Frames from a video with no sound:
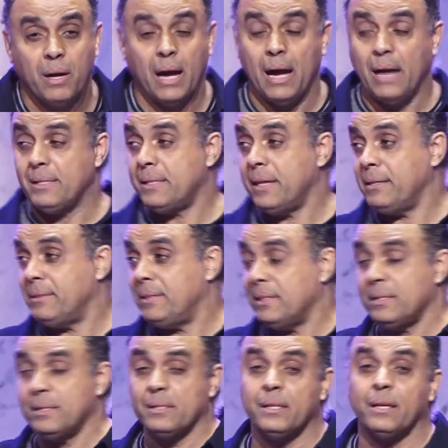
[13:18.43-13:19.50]
I said, this
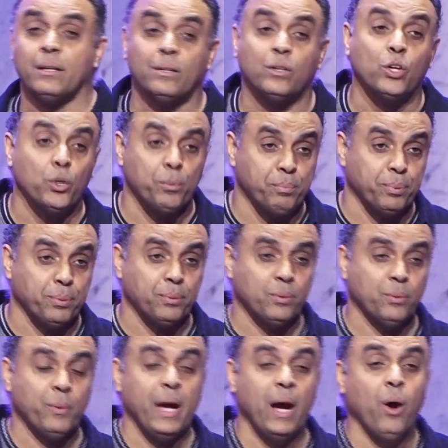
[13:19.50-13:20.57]
is the group.
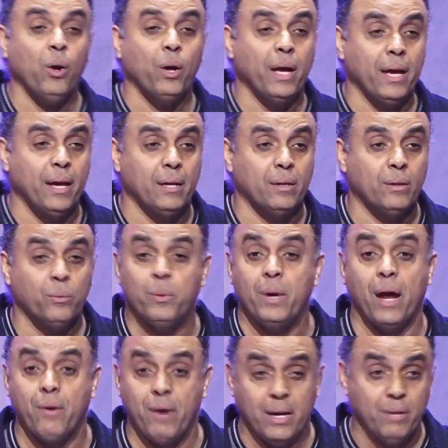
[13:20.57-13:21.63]
We are all here. We are
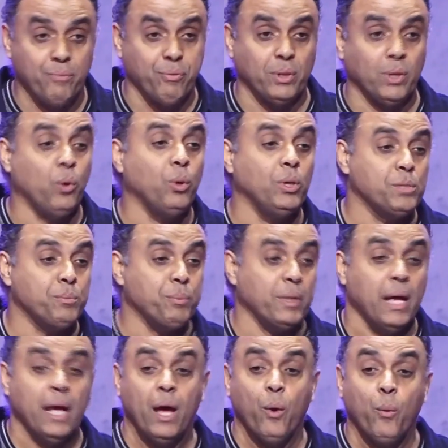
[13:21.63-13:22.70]
ready for the Holy Spirit.
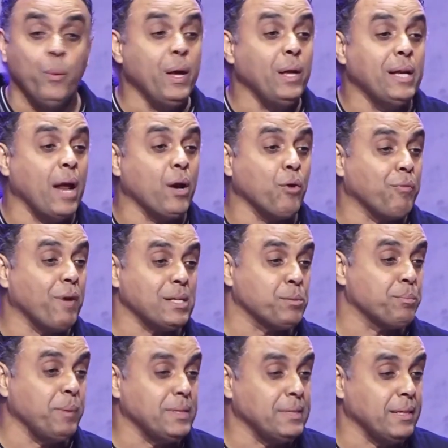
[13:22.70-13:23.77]
None of us
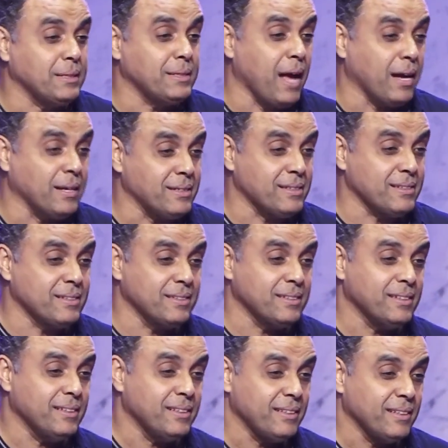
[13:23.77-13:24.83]
speaks in tongues.
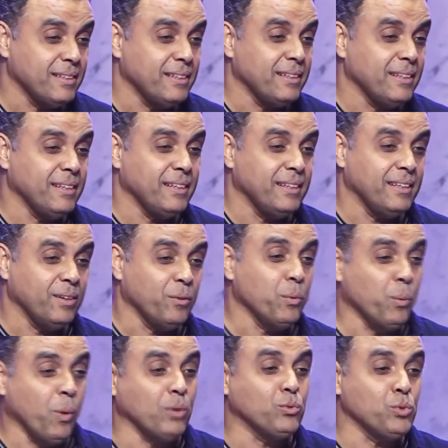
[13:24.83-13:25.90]
We
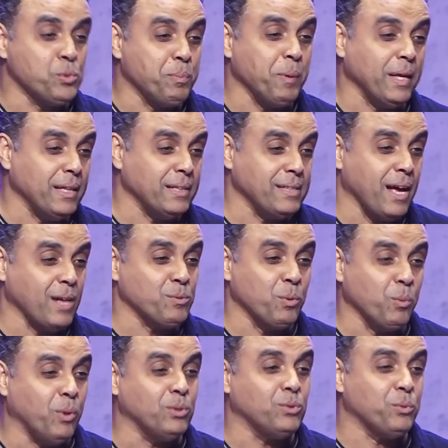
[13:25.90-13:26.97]
want to speak in tongues. We
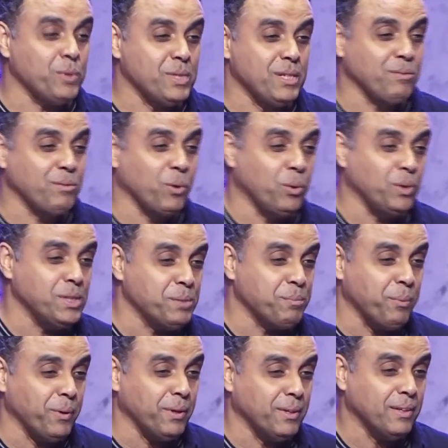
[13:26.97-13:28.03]
want to receive the Holy
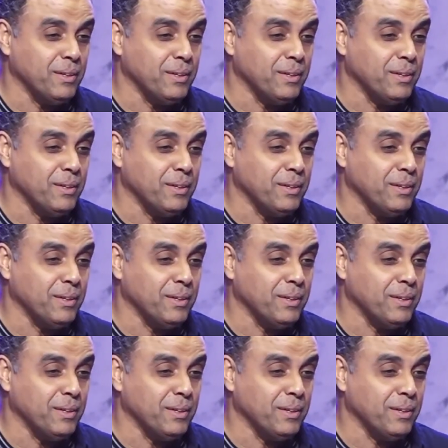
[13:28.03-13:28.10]
Spirit.